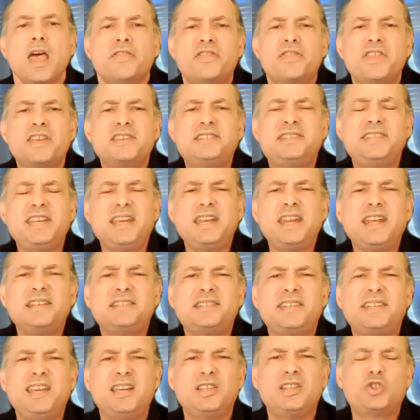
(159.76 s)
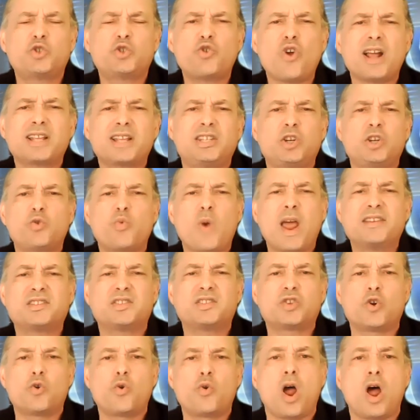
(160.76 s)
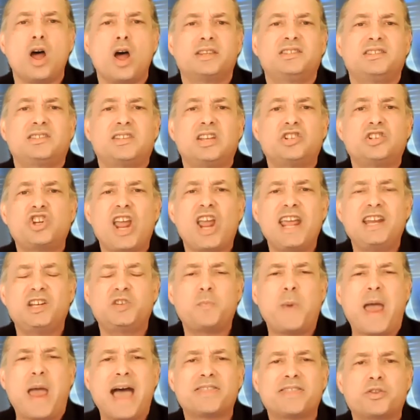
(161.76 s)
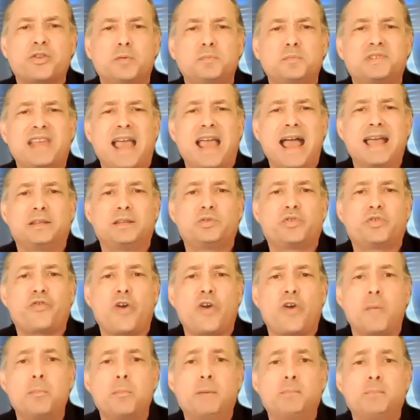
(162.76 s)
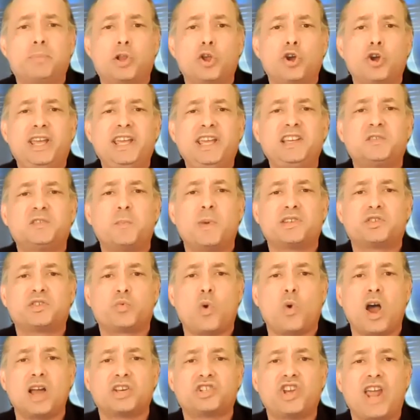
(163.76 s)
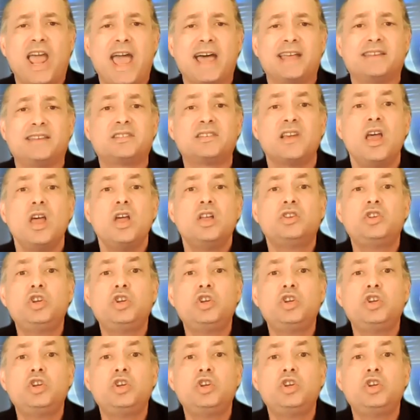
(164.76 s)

The CDC instructed restaurants to change bathroom signs from "employees must wash hands"